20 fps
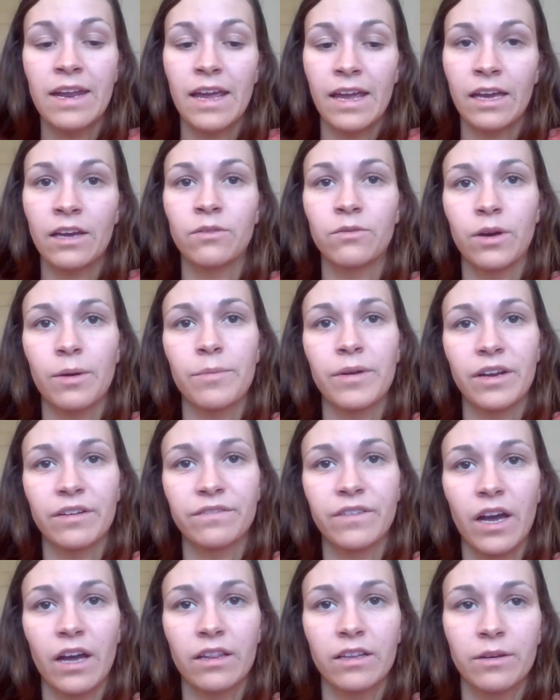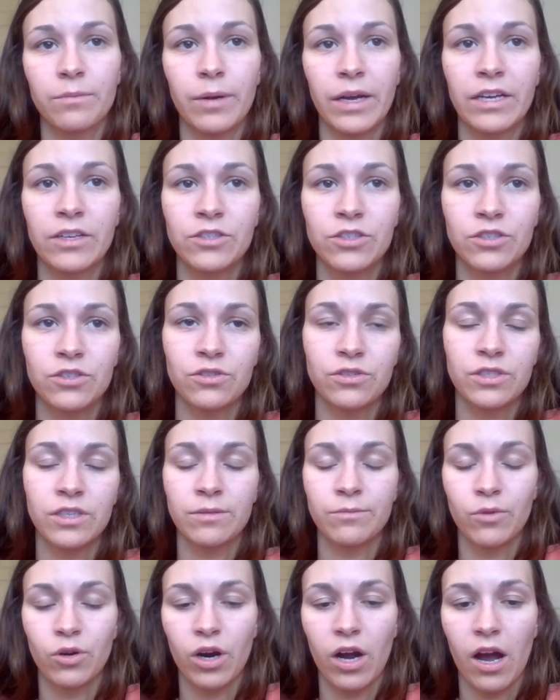and women of color by
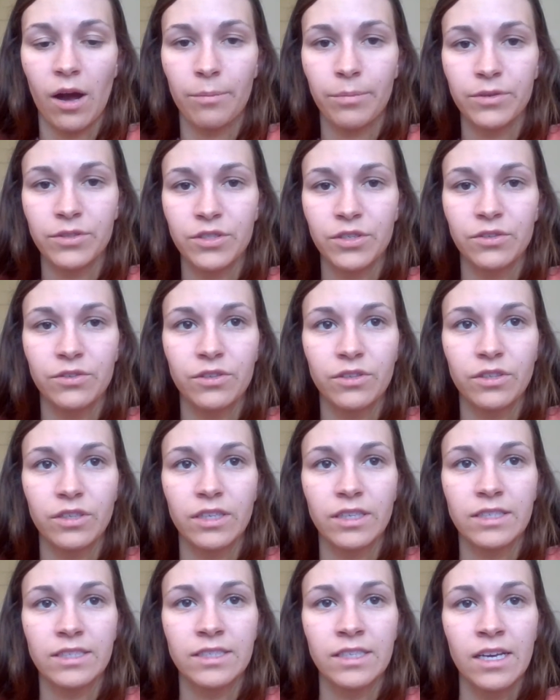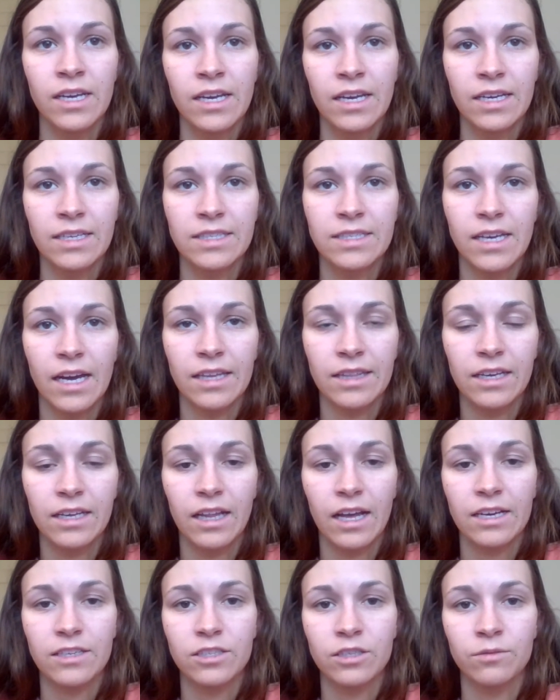introducing more opportunities inside the
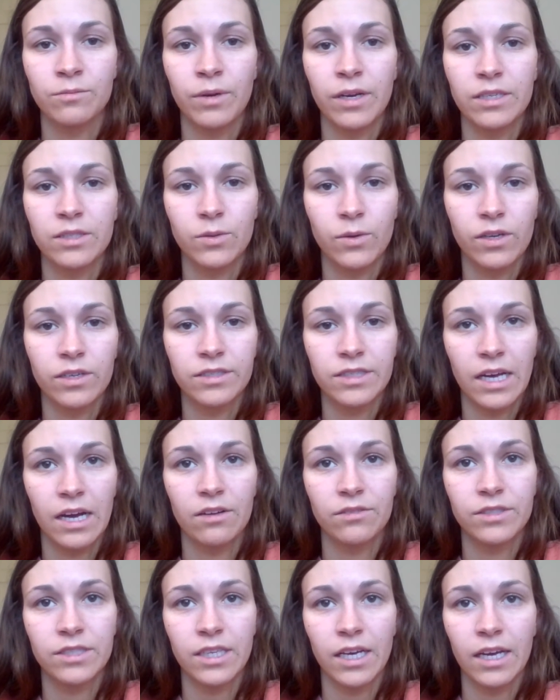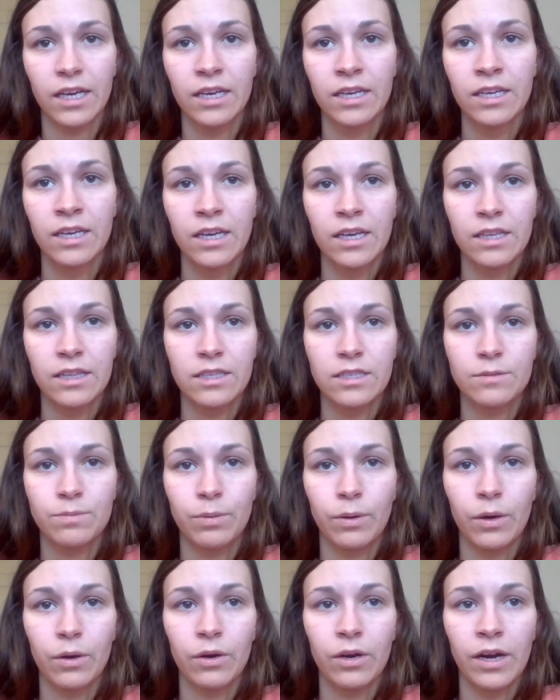classroom as well as outside. This
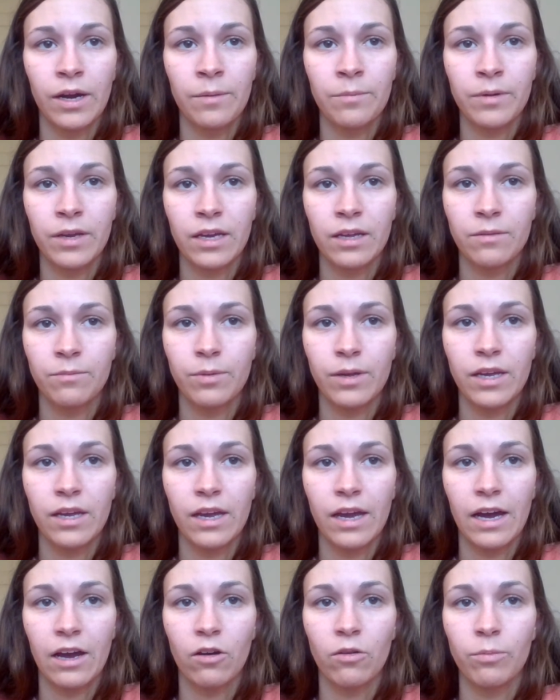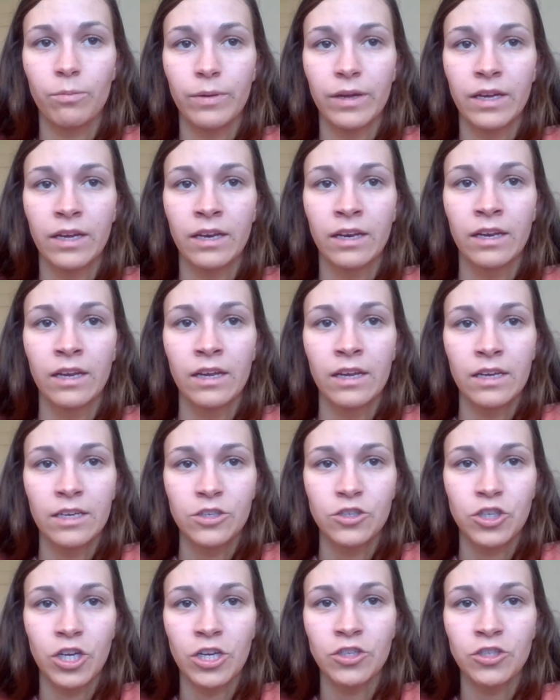program can help in
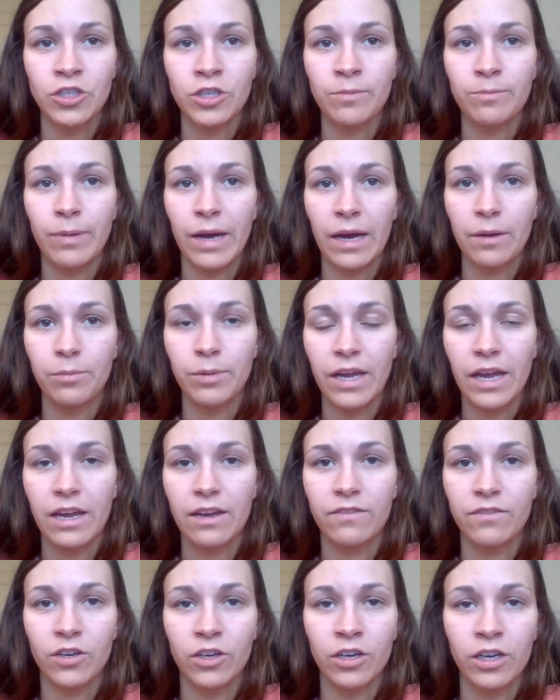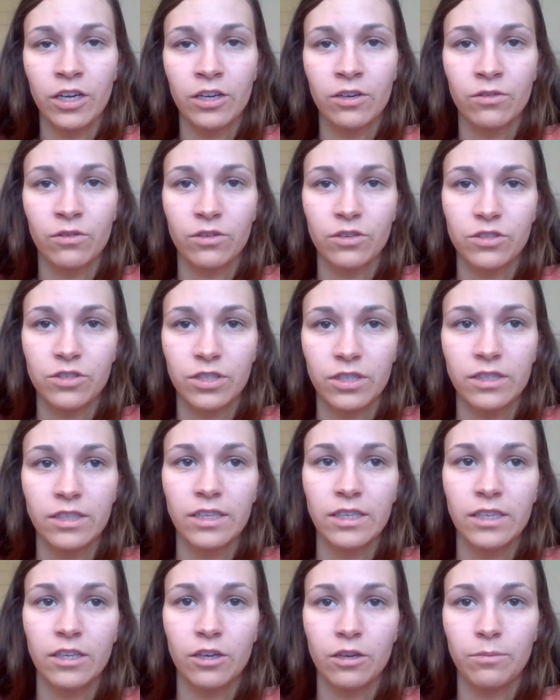changing bad behavior in order to
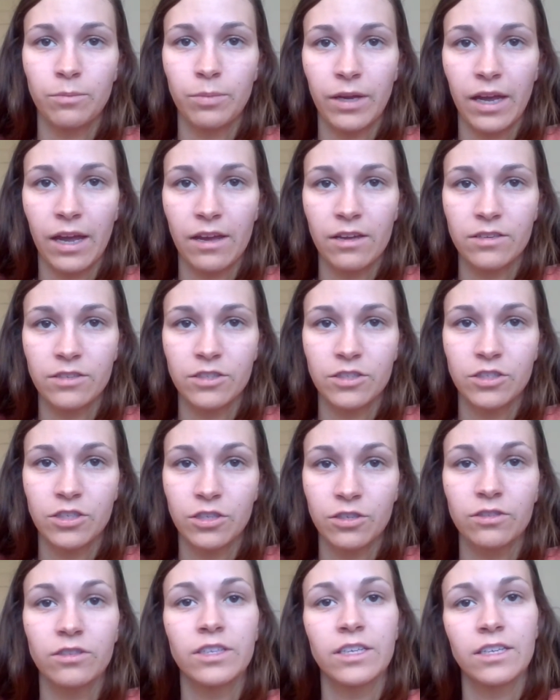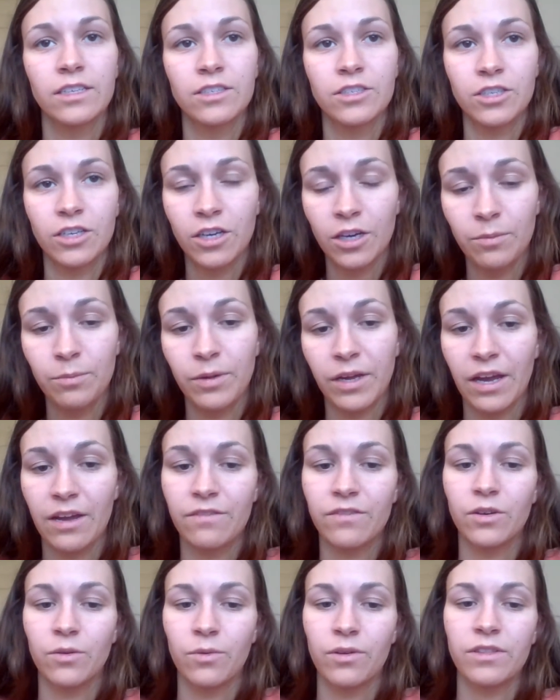lead to good
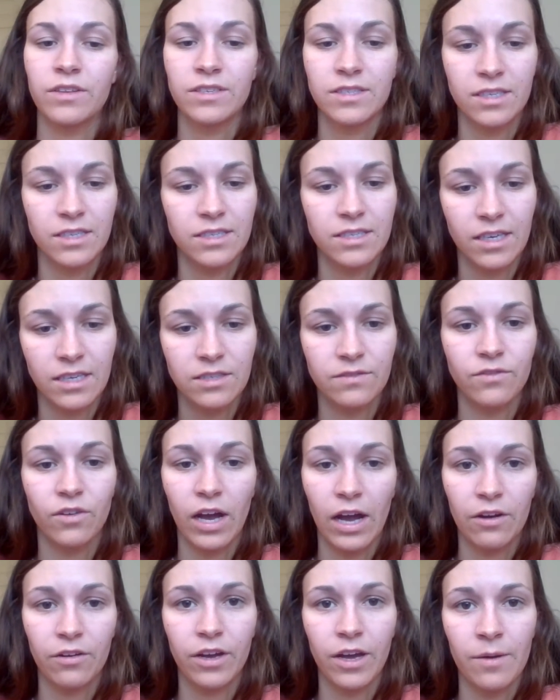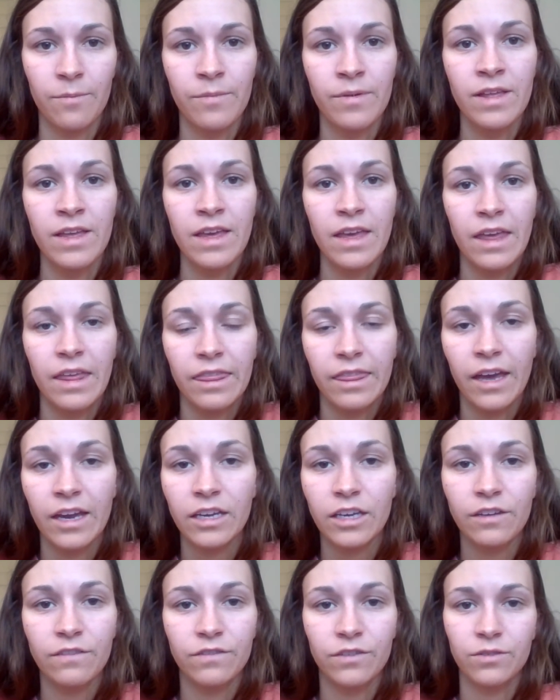behavior with a successful outcome.
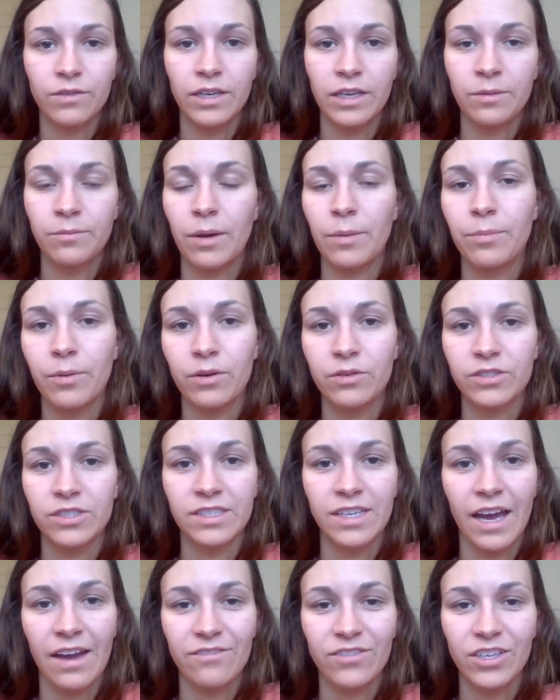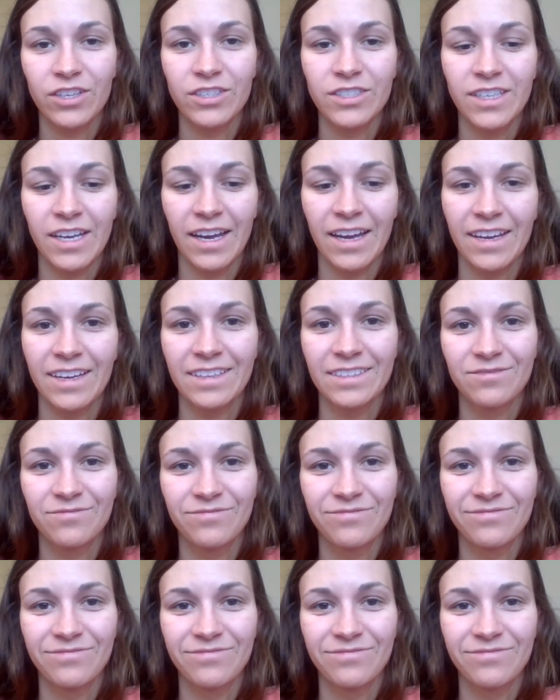Thank you for reading my post and have a good day.